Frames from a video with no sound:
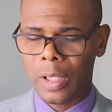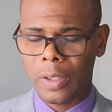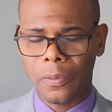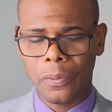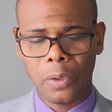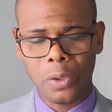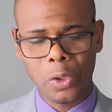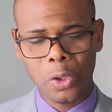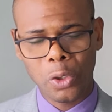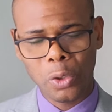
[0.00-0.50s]

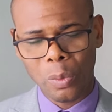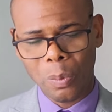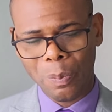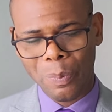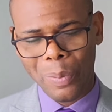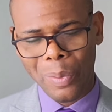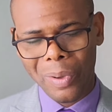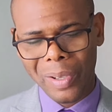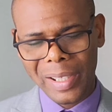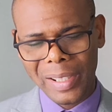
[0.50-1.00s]
and for you to
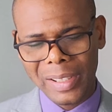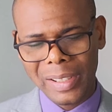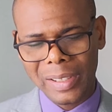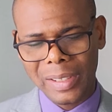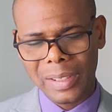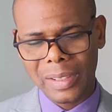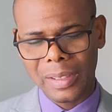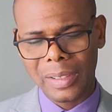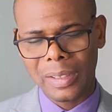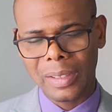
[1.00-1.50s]

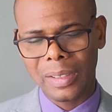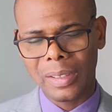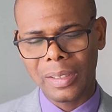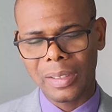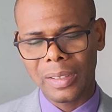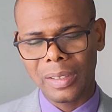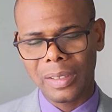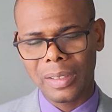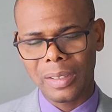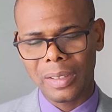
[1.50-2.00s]
point
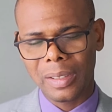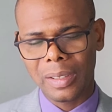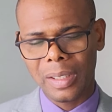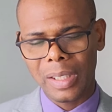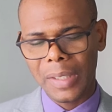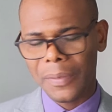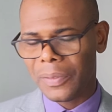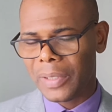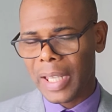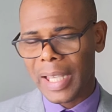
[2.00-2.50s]

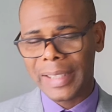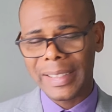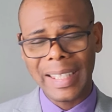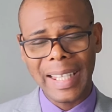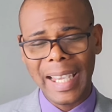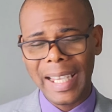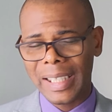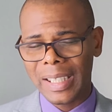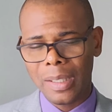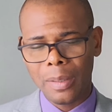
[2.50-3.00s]
if there
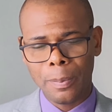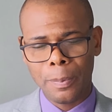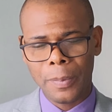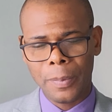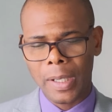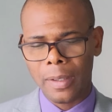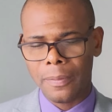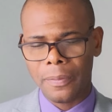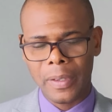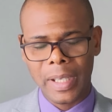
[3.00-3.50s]
is any
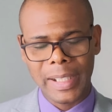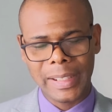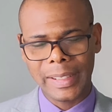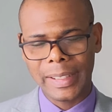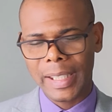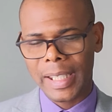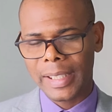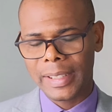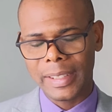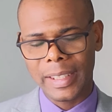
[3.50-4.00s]

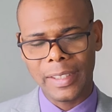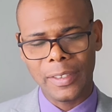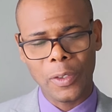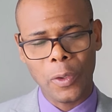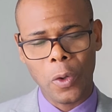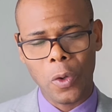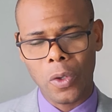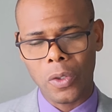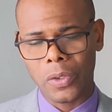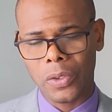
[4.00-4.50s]
perverseness
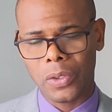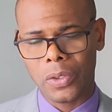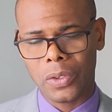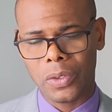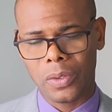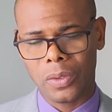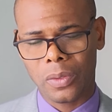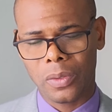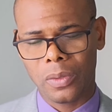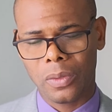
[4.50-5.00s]
in
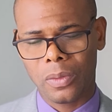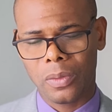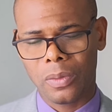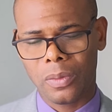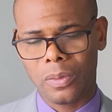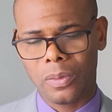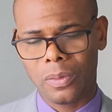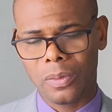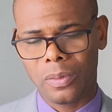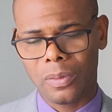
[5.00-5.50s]
us.
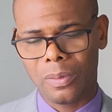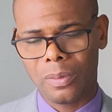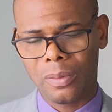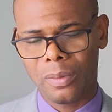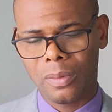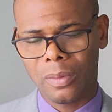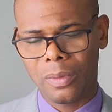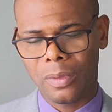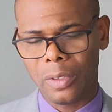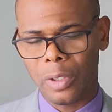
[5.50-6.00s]

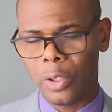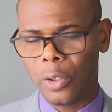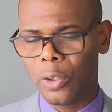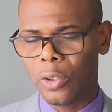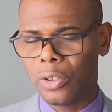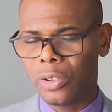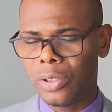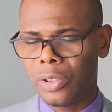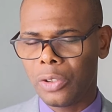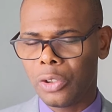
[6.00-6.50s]

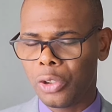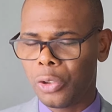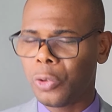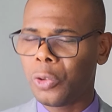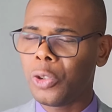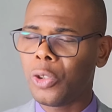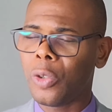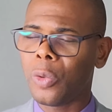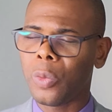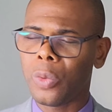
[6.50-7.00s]
Lord,
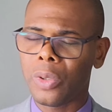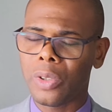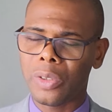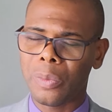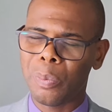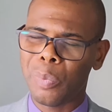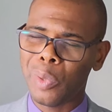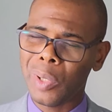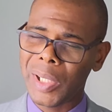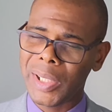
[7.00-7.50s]
through your
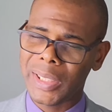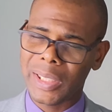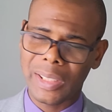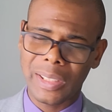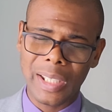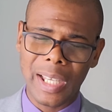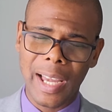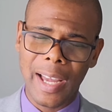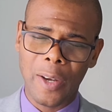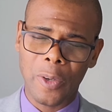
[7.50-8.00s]
word, point
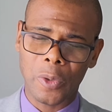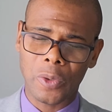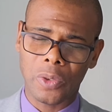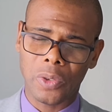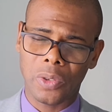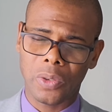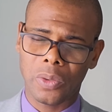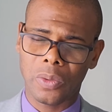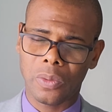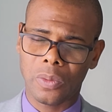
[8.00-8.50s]
it
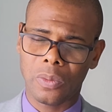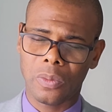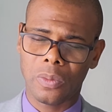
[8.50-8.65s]
out.